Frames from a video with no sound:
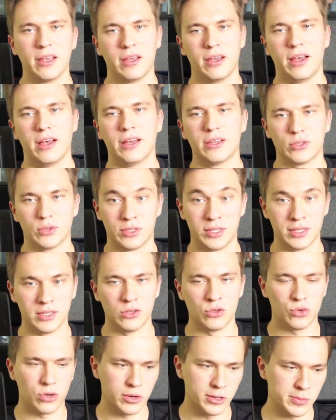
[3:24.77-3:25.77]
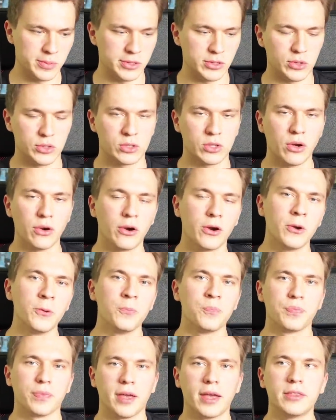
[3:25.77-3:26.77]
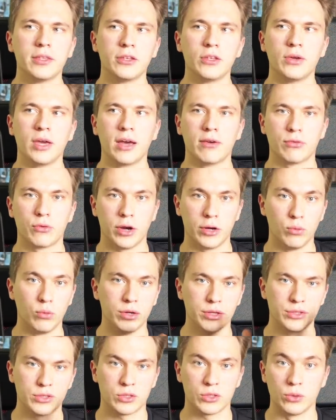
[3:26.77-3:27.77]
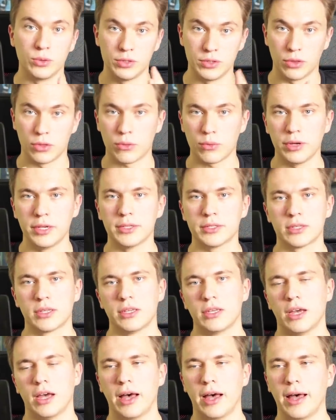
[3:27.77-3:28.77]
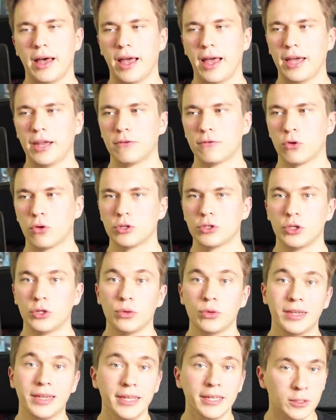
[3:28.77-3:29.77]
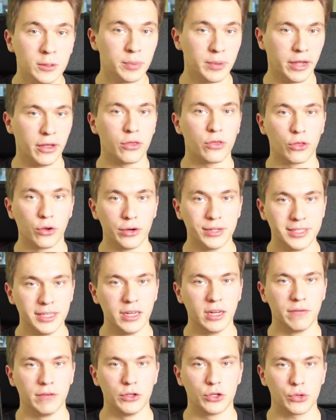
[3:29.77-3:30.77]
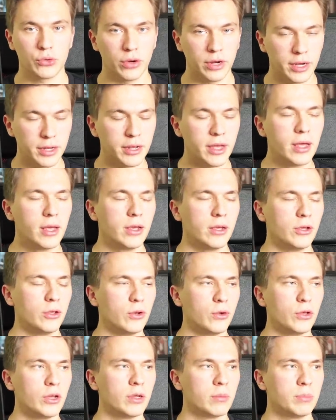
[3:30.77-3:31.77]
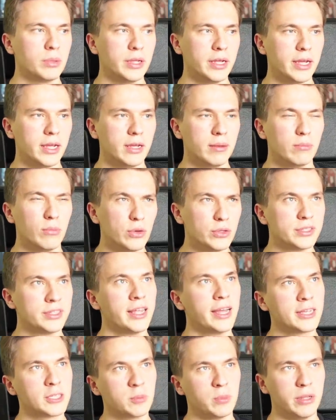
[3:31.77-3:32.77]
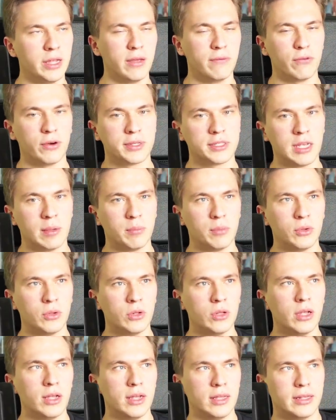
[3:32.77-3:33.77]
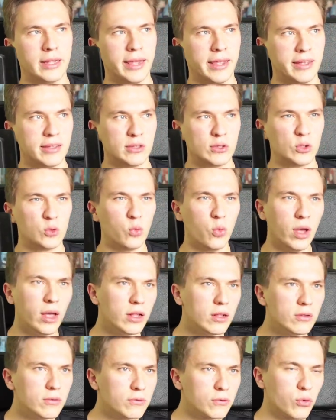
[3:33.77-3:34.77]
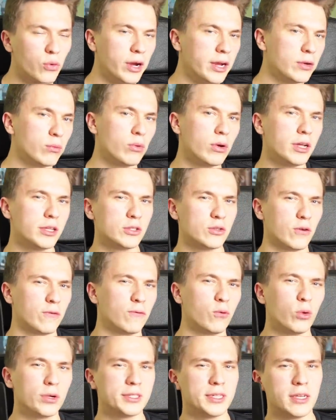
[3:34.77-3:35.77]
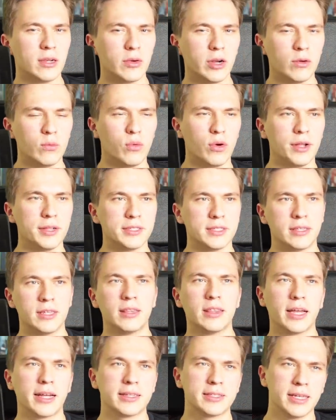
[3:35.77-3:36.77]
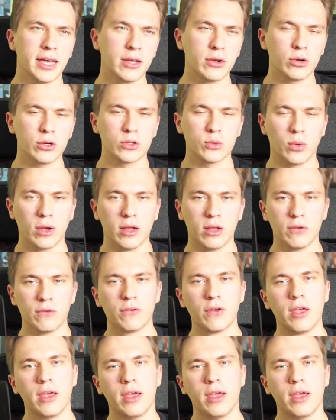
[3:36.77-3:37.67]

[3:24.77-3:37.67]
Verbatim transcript: so 16 triggers plus your starter, and then you have grade 1s, 2s, and 3s. And of course, you don't need to play 13 of each grade. You know, you can play, most decks play, for example, like 12 grade 1s or 14 grade 1s, and then like 10 or 12